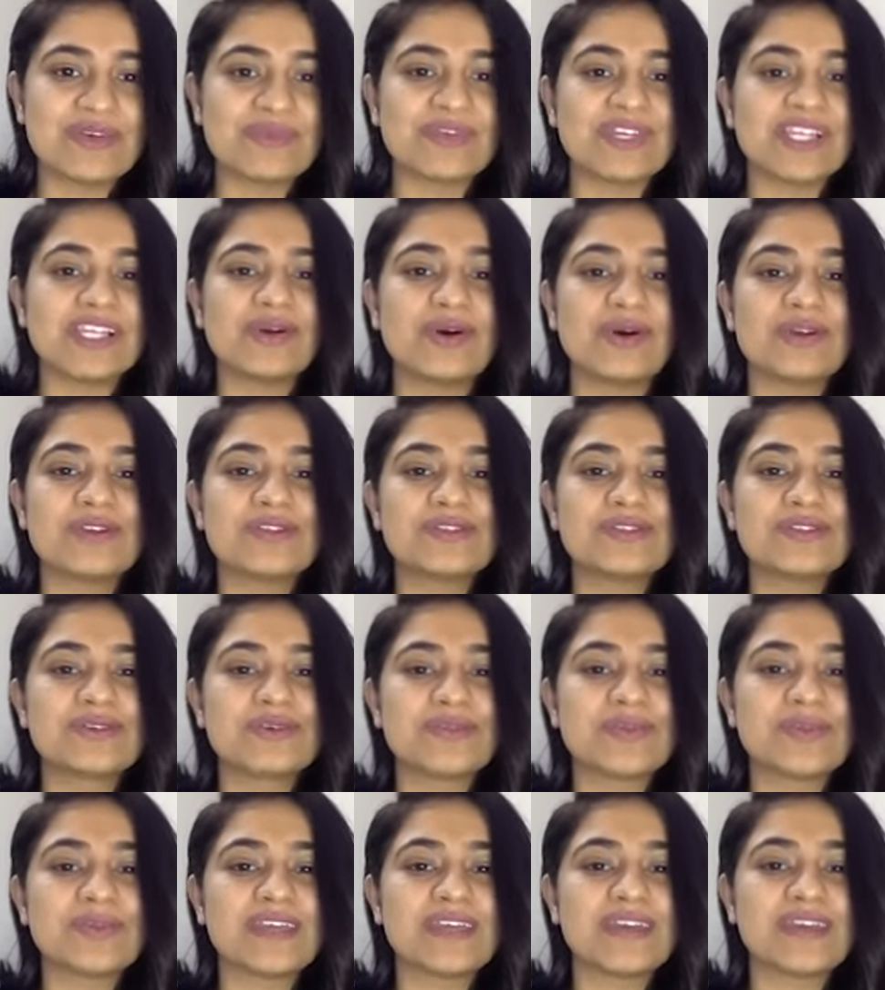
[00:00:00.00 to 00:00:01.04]
we'll
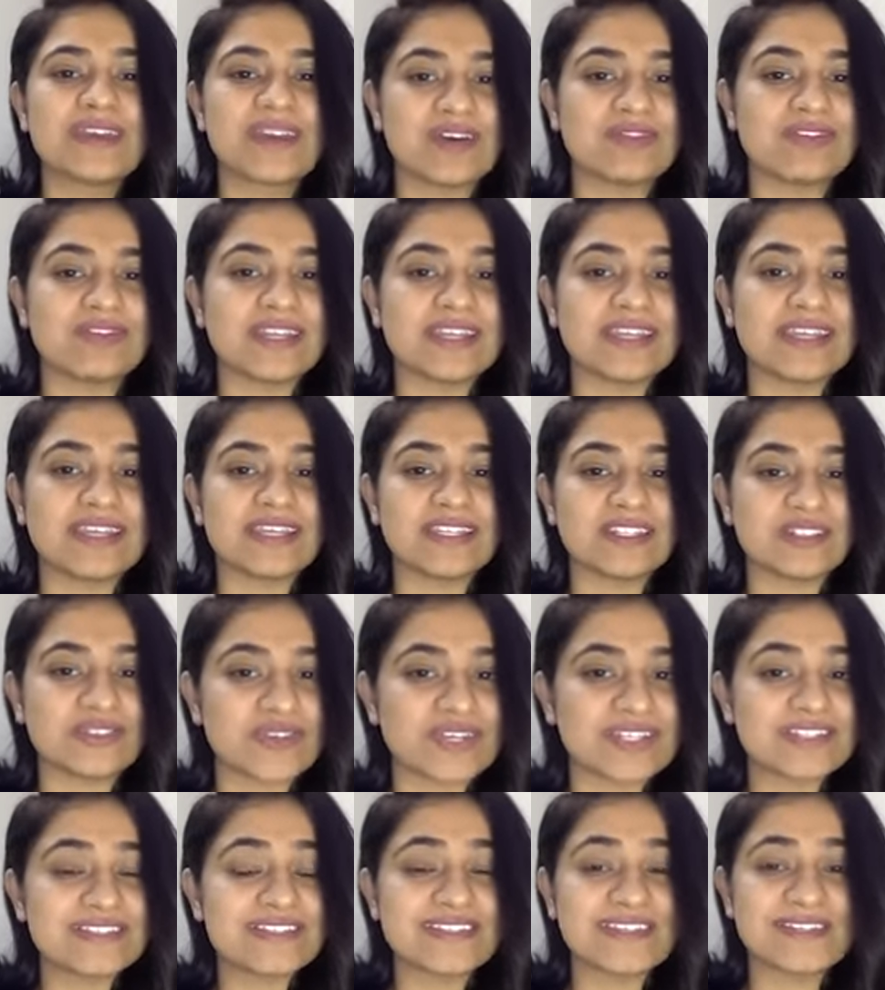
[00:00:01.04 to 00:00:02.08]
also be covering
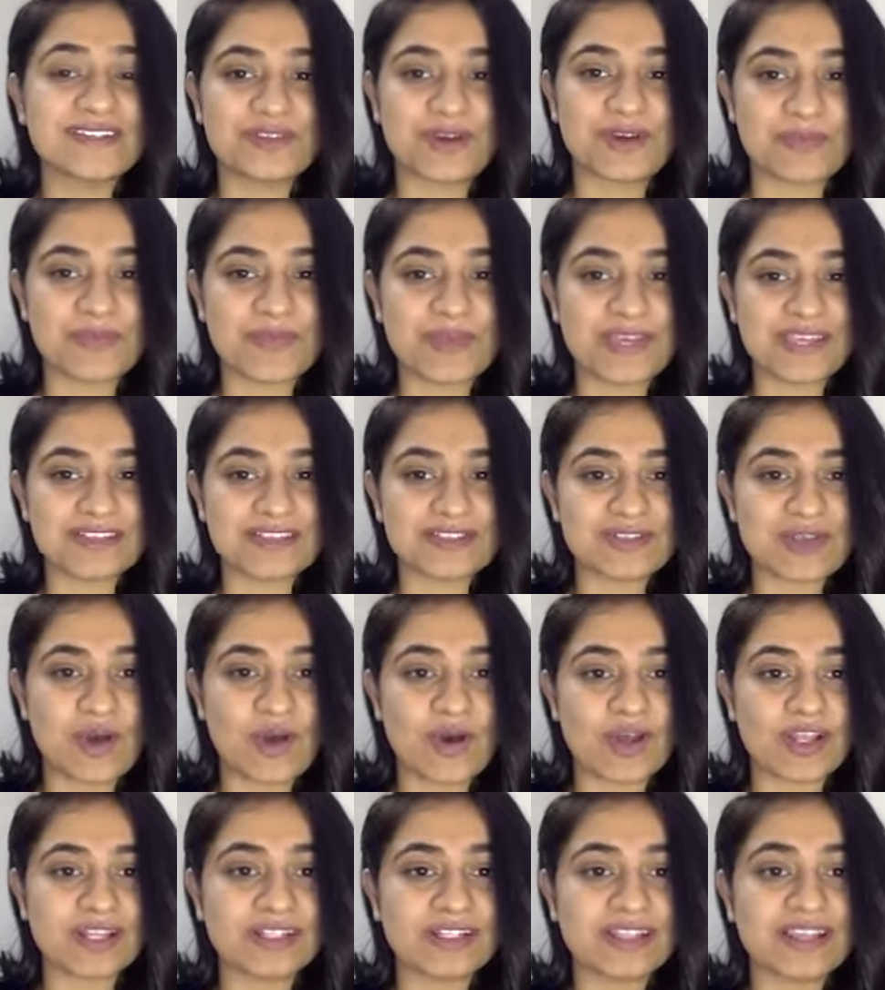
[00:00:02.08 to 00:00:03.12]
interesting topics
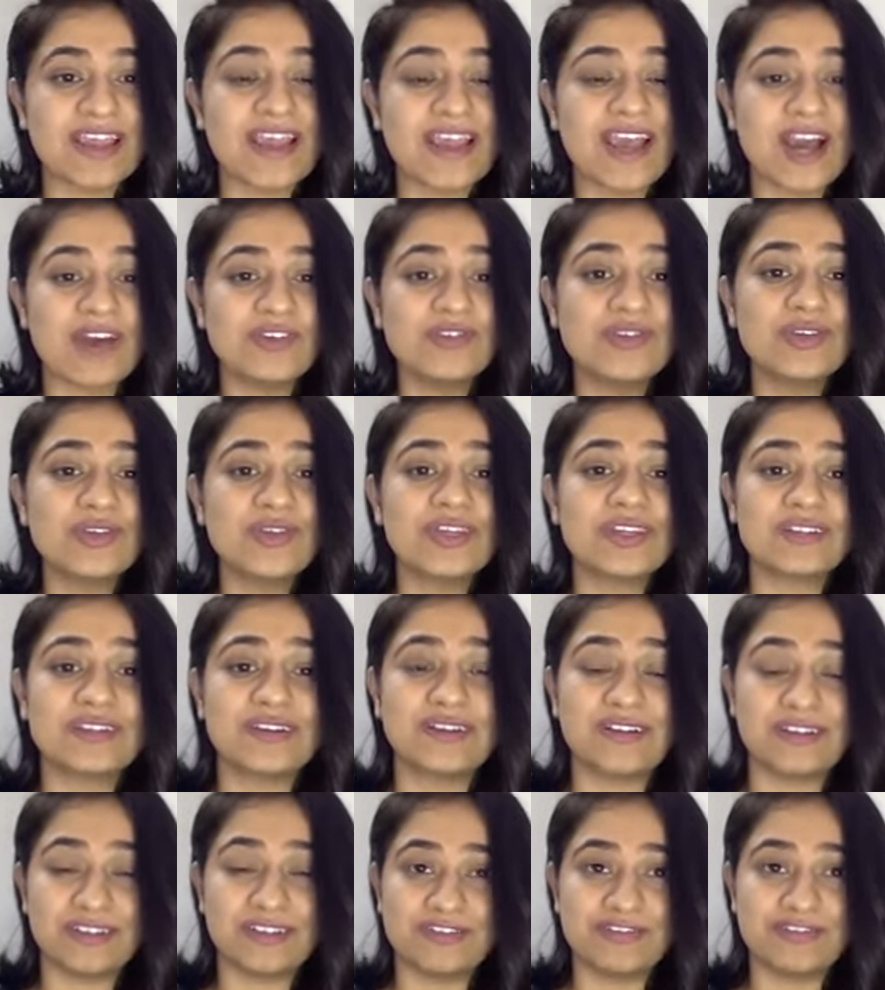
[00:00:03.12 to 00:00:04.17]
on how you can
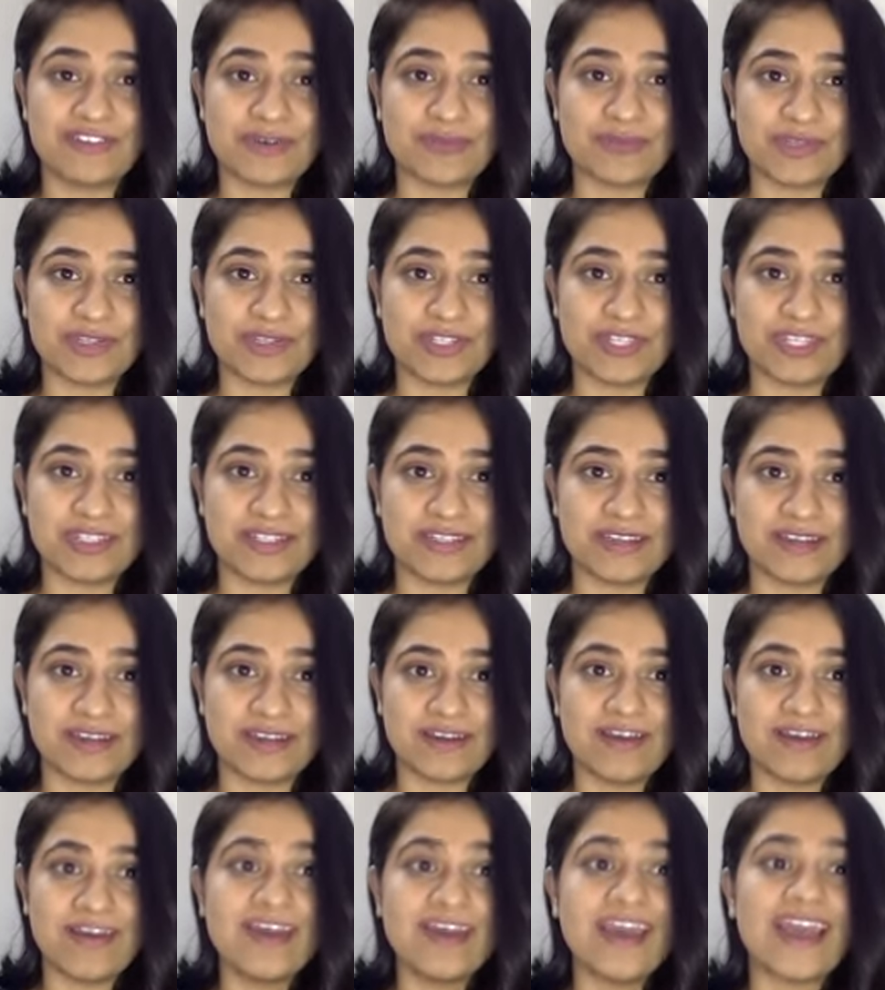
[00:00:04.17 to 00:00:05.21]
earn from your data